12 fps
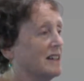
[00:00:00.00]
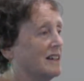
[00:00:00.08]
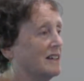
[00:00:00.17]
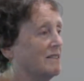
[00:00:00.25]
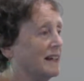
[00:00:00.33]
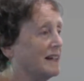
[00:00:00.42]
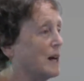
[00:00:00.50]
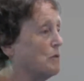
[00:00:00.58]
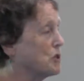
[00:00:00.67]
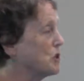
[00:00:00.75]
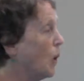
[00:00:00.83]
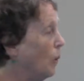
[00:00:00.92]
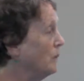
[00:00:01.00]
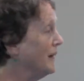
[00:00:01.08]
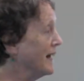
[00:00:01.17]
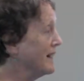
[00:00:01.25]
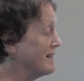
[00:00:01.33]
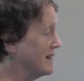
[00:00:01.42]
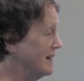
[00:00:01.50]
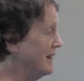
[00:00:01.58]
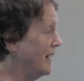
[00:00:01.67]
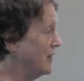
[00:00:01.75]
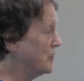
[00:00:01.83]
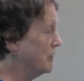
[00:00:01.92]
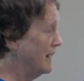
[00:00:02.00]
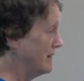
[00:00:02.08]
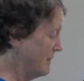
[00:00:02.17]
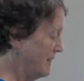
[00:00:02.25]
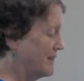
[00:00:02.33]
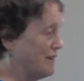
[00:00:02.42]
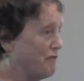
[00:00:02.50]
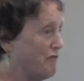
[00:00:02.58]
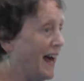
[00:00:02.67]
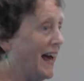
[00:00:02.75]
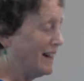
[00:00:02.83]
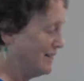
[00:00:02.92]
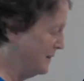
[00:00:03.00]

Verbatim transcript: In fact, I was told that as a teenager, as a, as a fact.